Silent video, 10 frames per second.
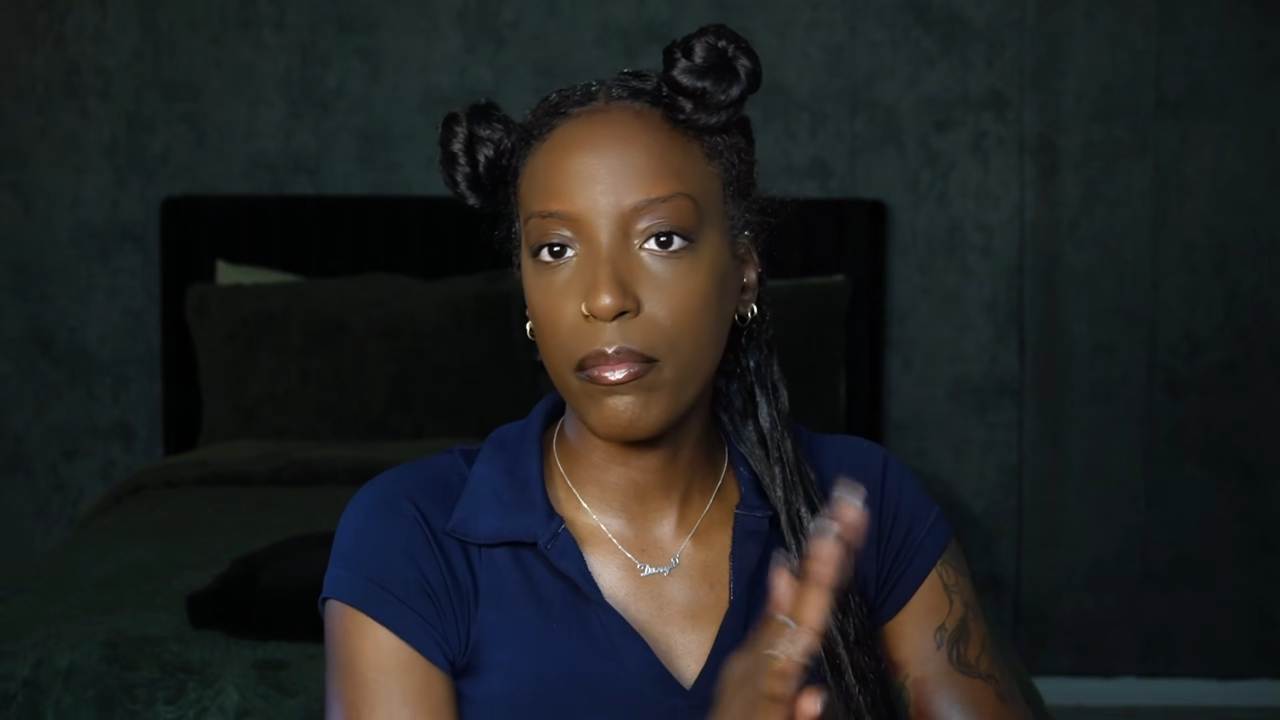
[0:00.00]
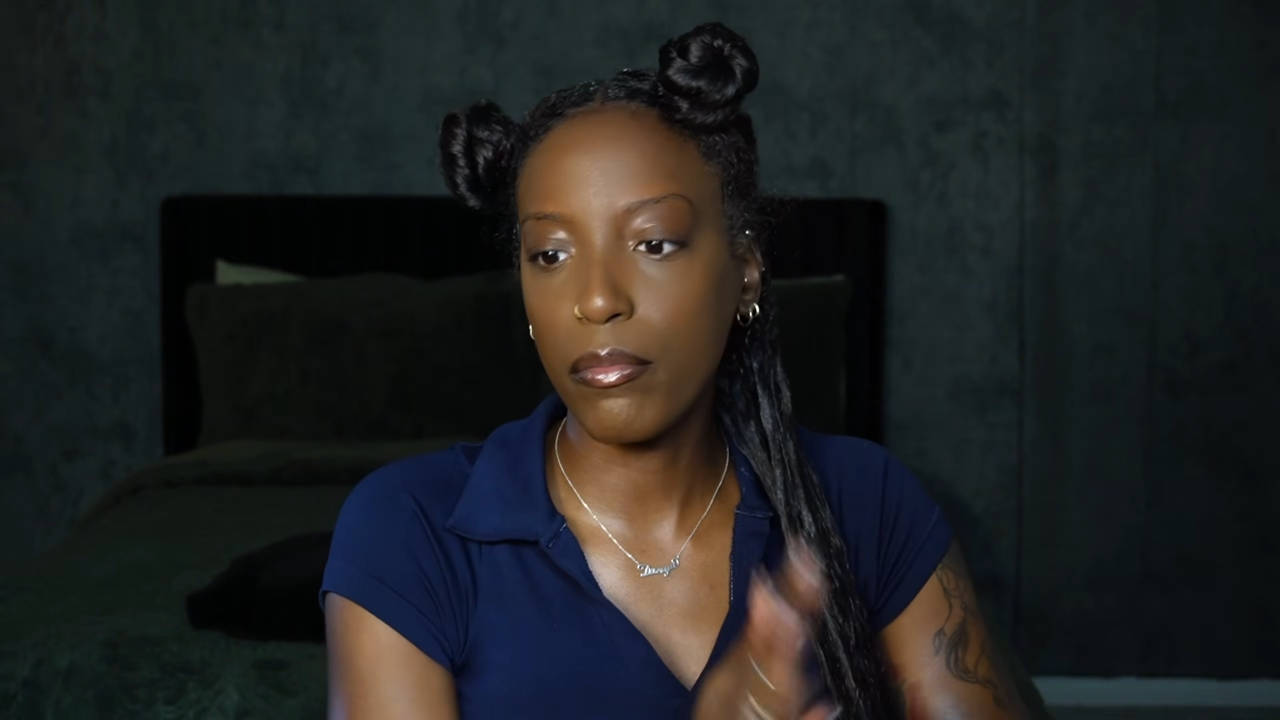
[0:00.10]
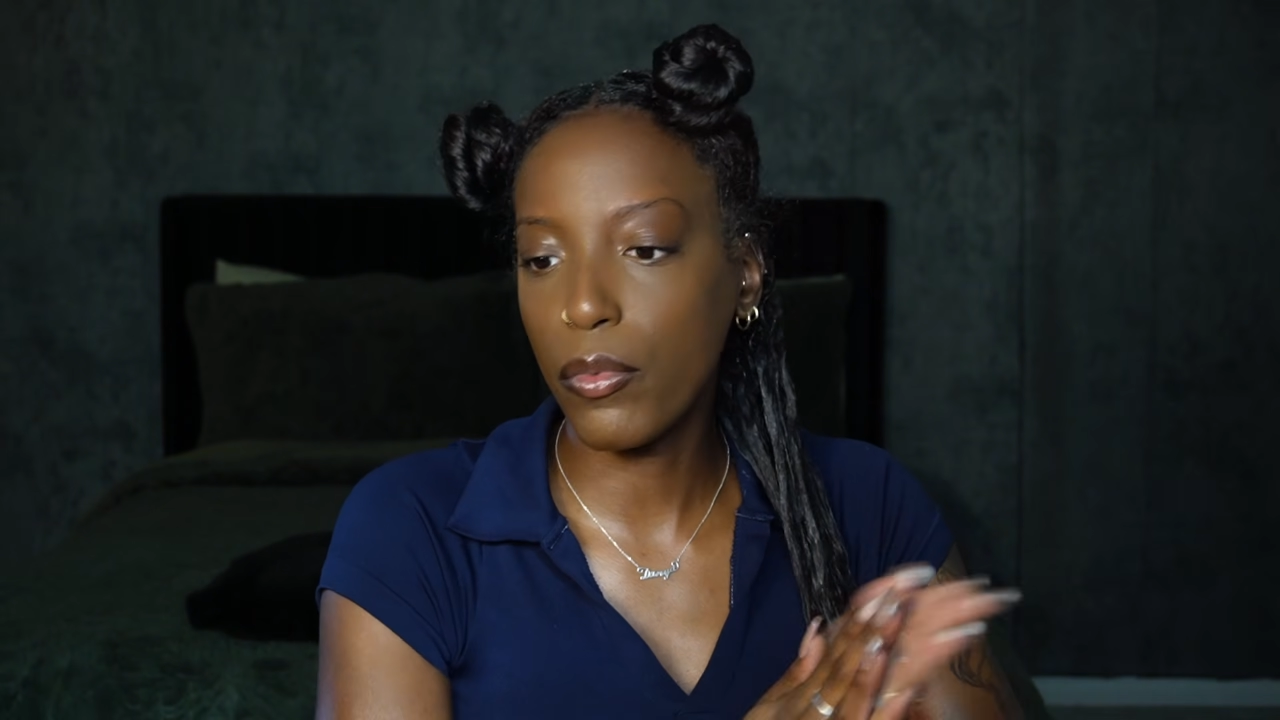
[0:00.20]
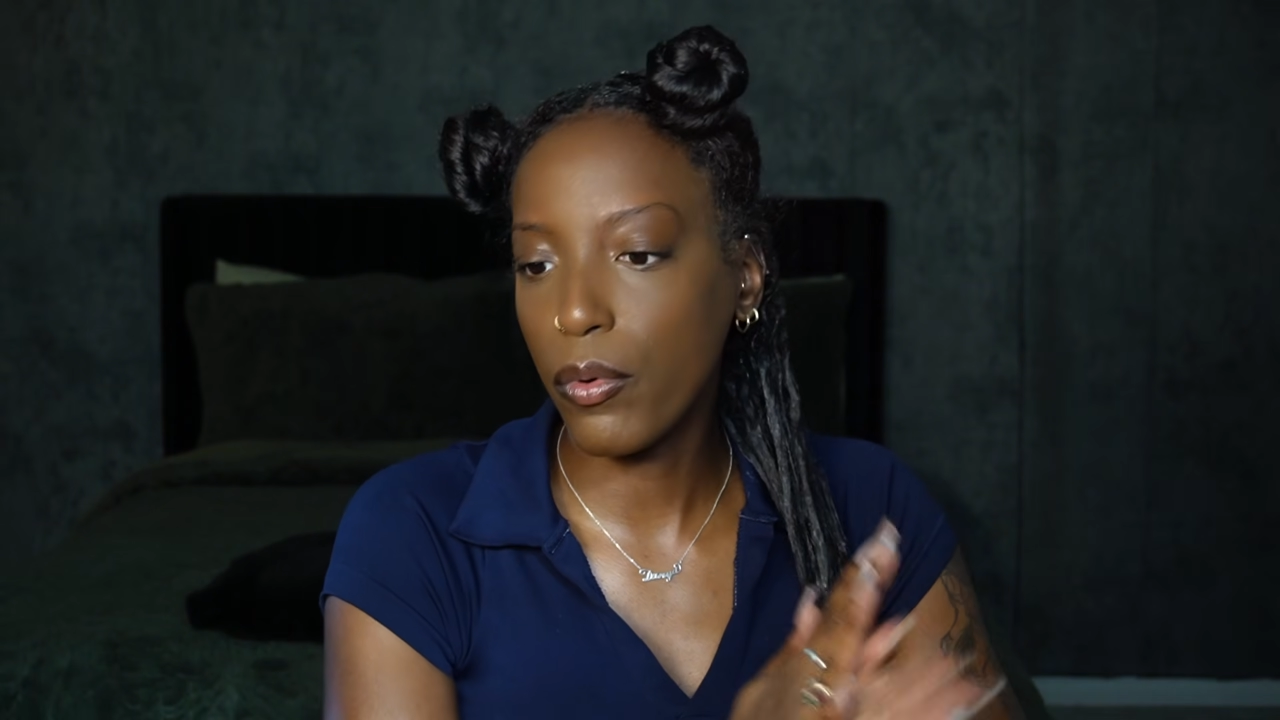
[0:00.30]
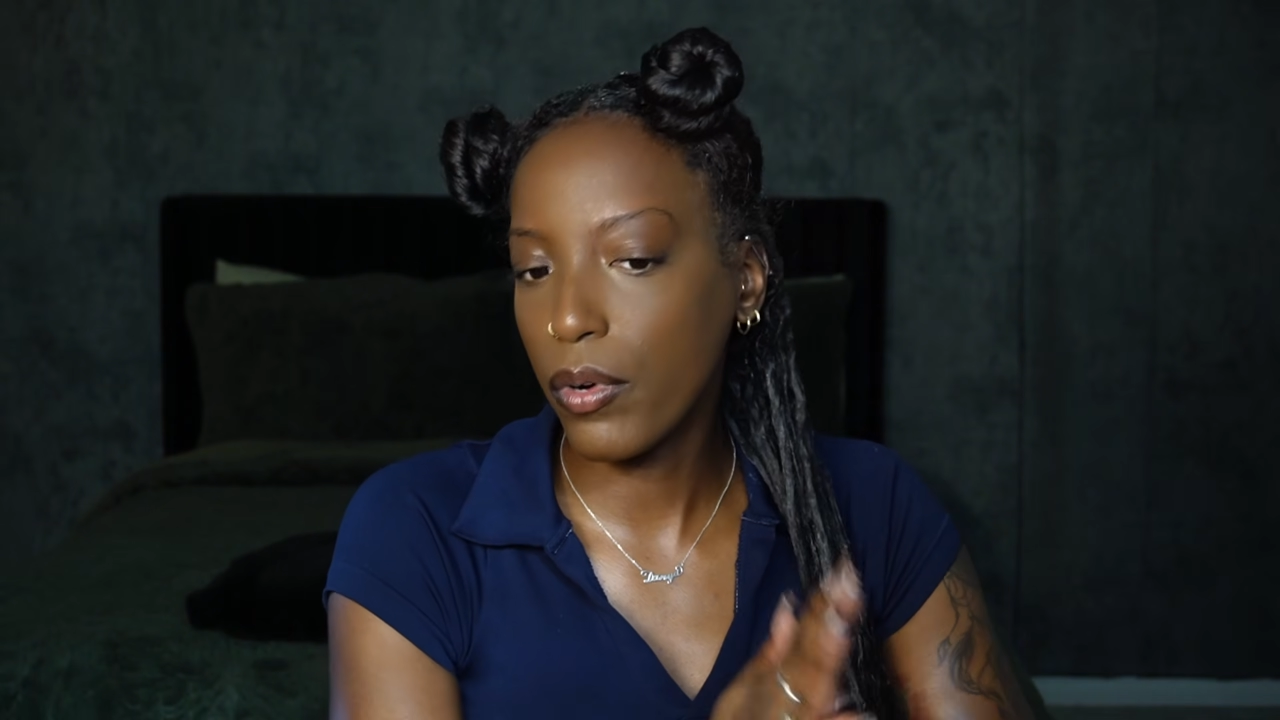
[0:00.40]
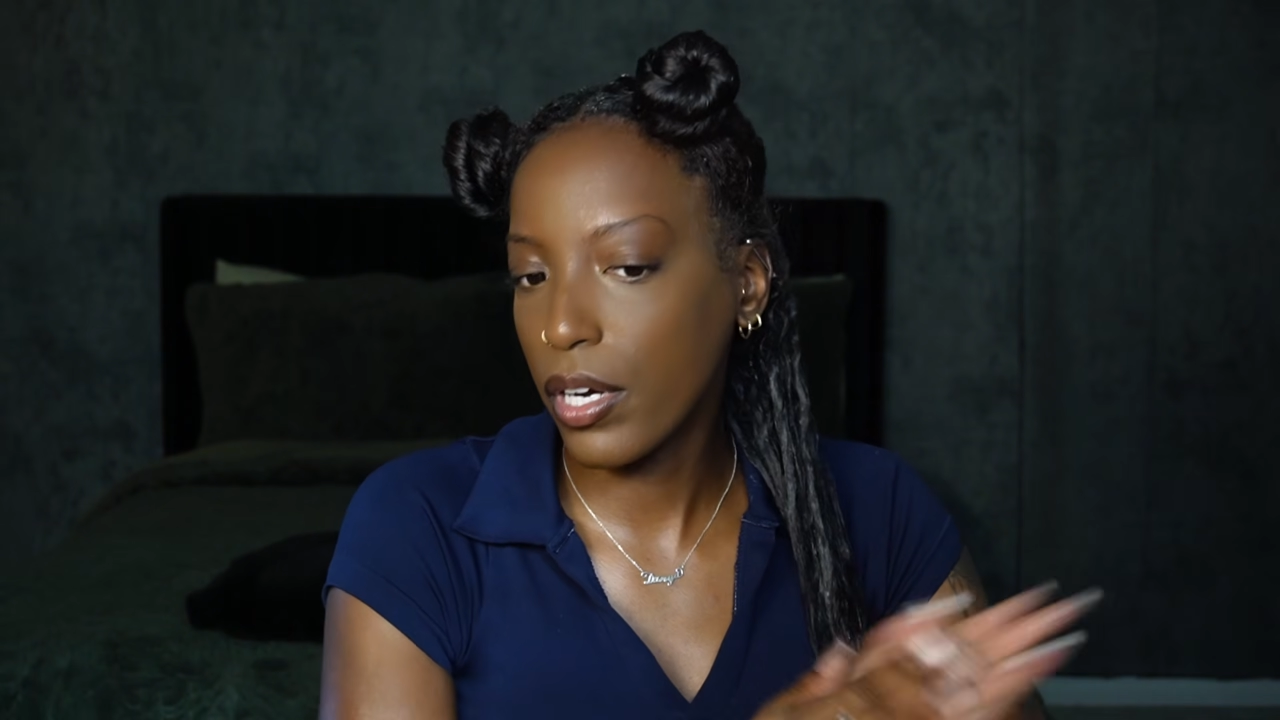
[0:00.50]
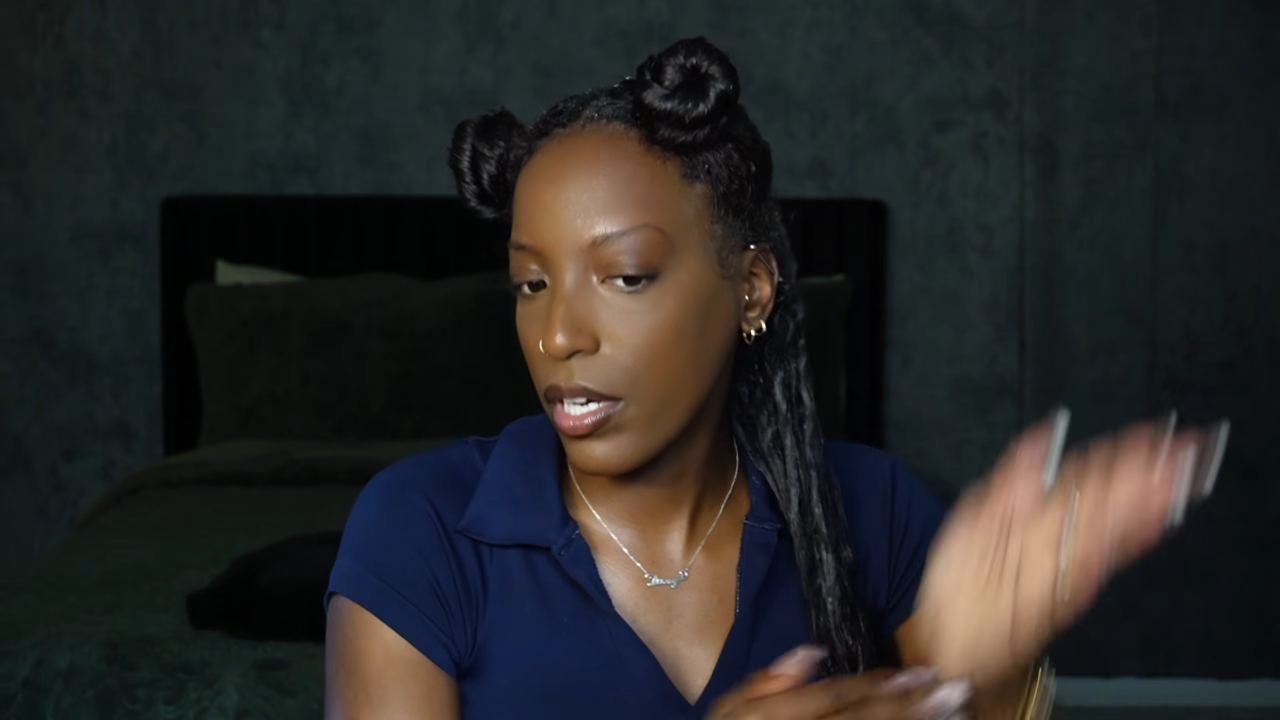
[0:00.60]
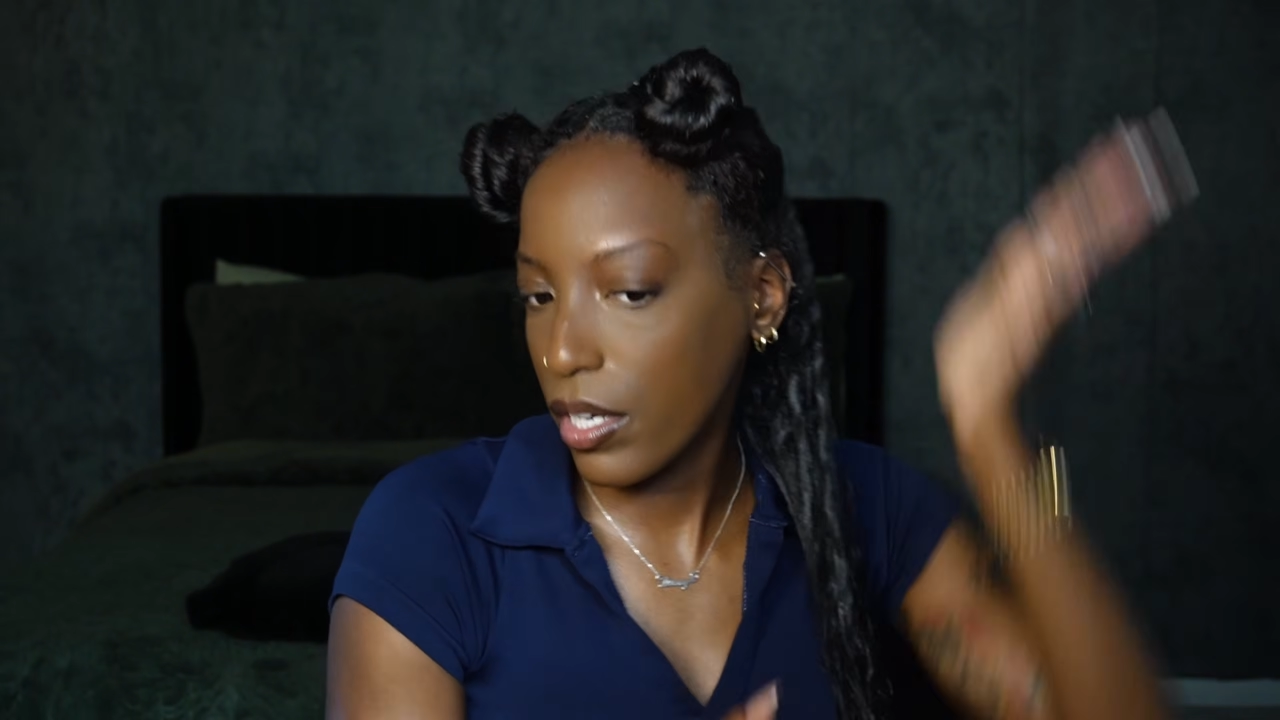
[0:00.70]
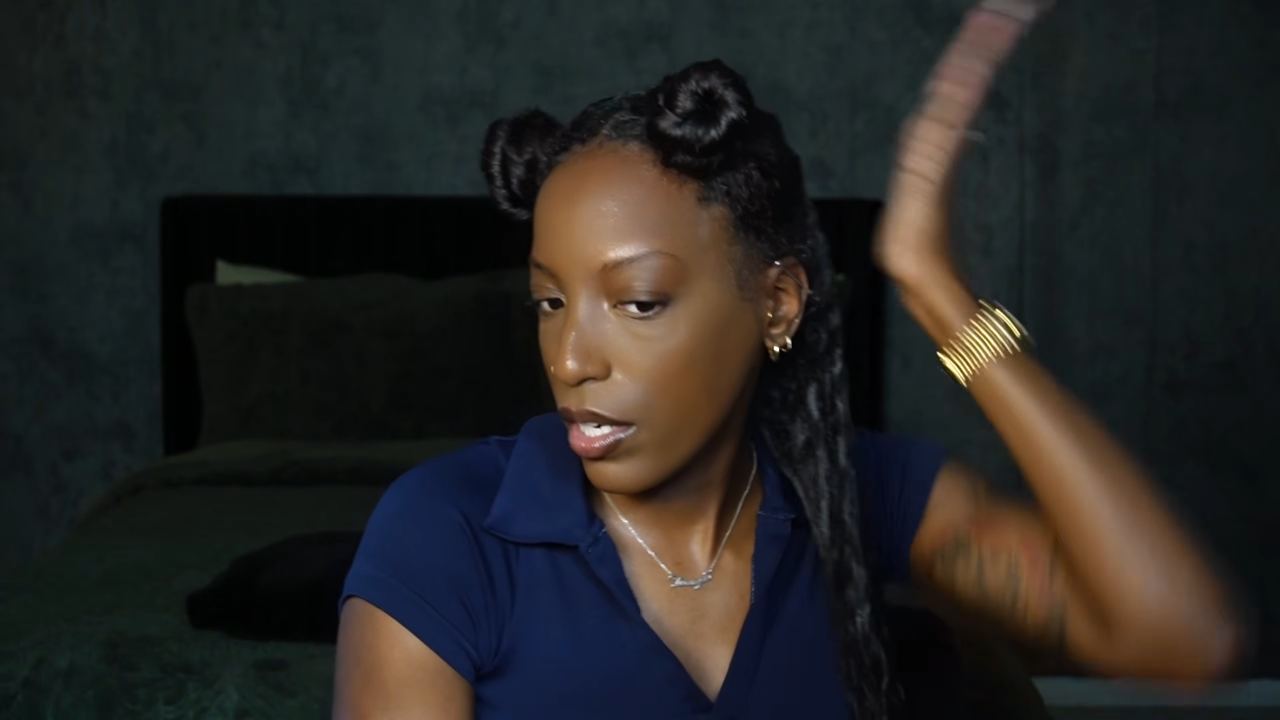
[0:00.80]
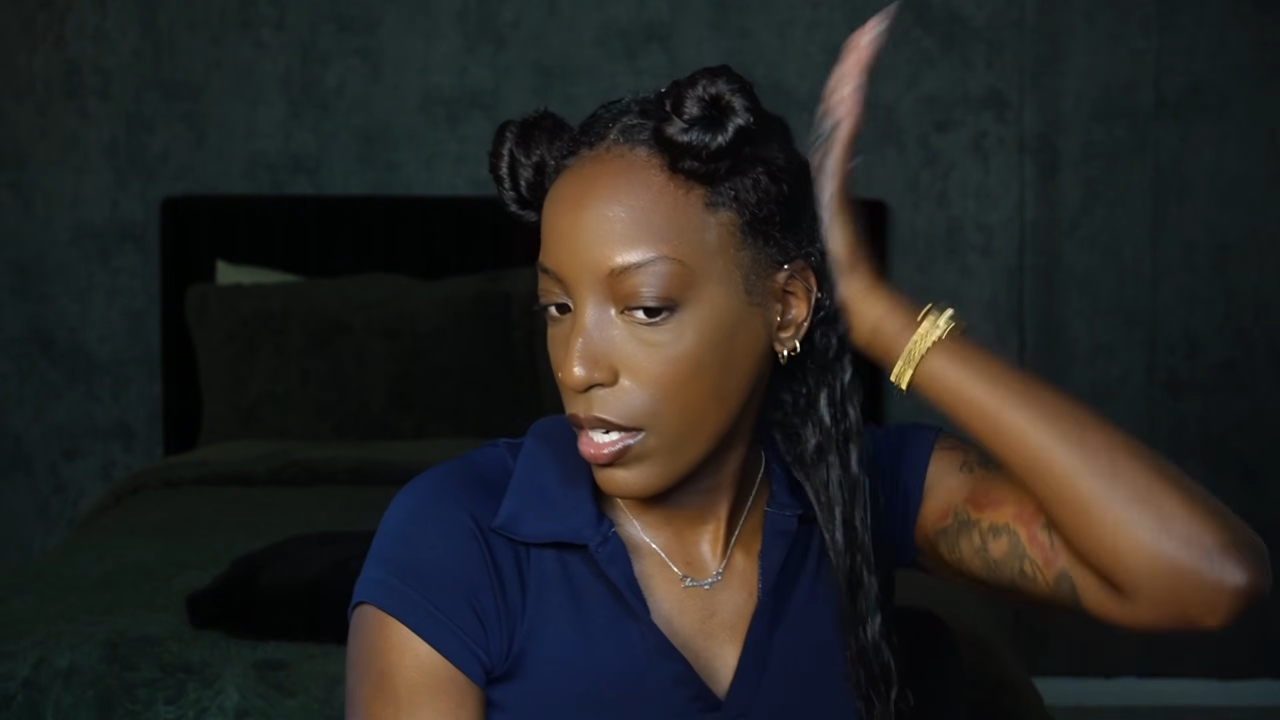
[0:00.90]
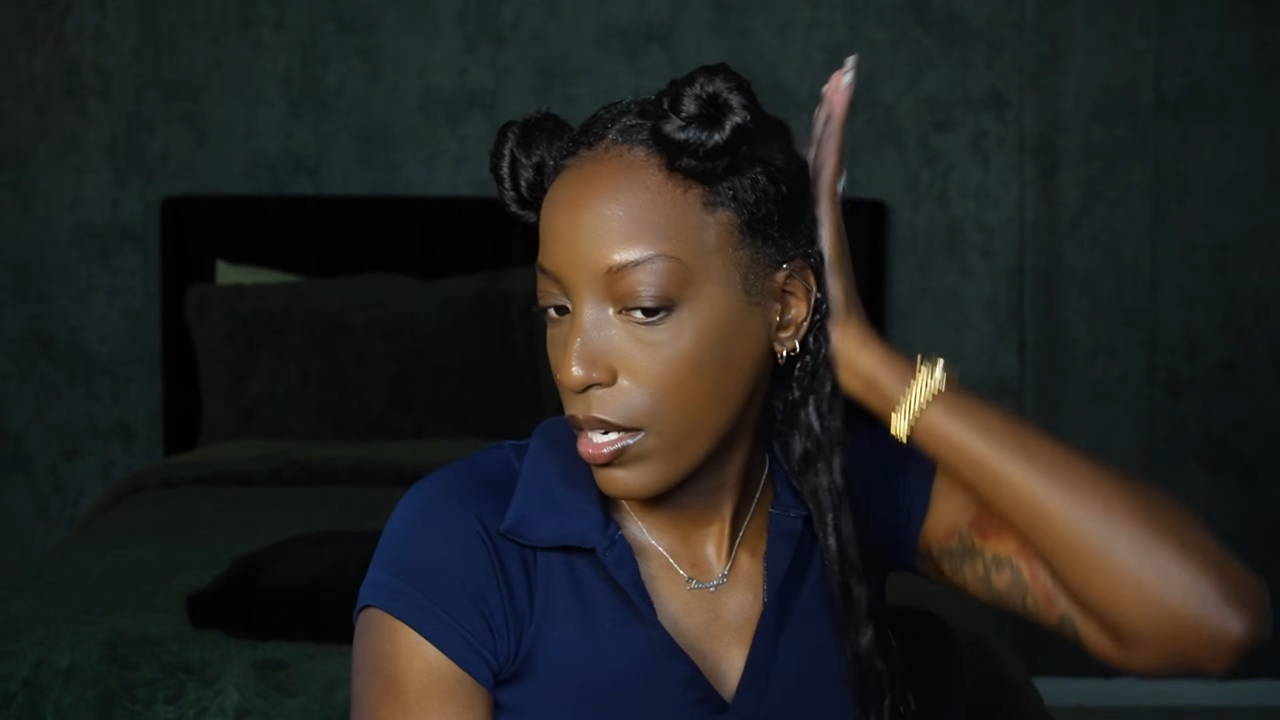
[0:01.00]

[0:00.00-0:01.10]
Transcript: more